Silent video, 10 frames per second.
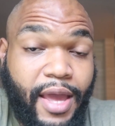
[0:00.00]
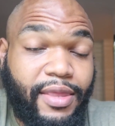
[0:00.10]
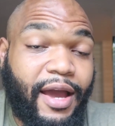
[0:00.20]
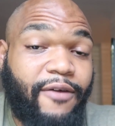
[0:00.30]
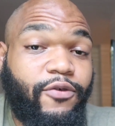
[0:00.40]

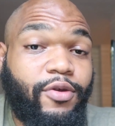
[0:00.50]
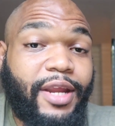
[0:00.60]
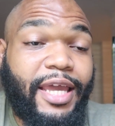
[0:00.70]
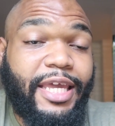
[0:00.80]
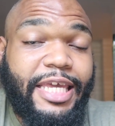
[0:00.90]
Now, if you're
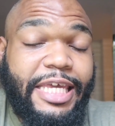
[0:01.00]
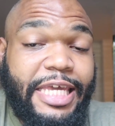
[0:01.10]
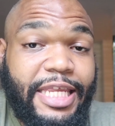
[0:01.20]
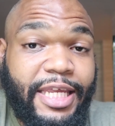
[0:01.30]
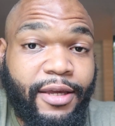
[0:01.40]
not
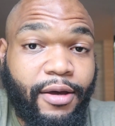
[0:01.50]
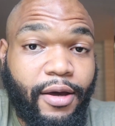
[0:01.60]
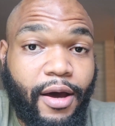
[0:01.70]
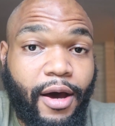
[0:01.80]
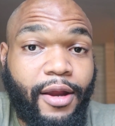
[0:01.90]
eating
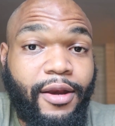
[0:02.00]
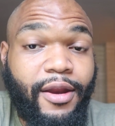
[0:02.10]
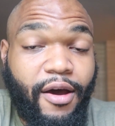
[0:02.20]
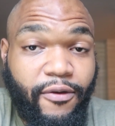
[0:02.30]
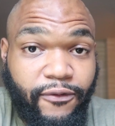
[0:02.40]

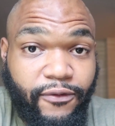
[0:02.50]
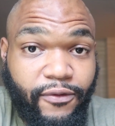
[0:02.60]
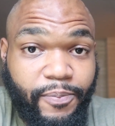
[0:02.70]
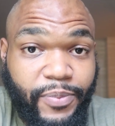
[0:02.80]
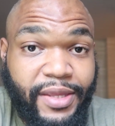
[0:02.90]

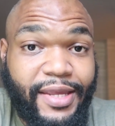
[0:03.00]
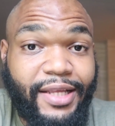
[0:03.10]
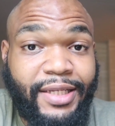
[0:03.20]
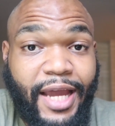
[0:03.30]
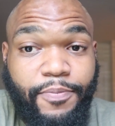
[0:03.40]
enough in
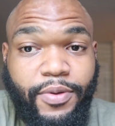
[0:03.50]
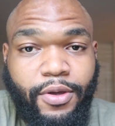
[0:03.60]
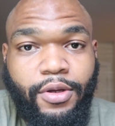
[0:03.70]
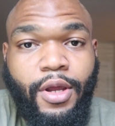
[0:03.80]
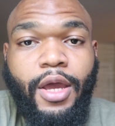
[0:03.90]
that time
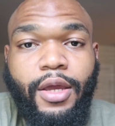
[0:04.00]
period,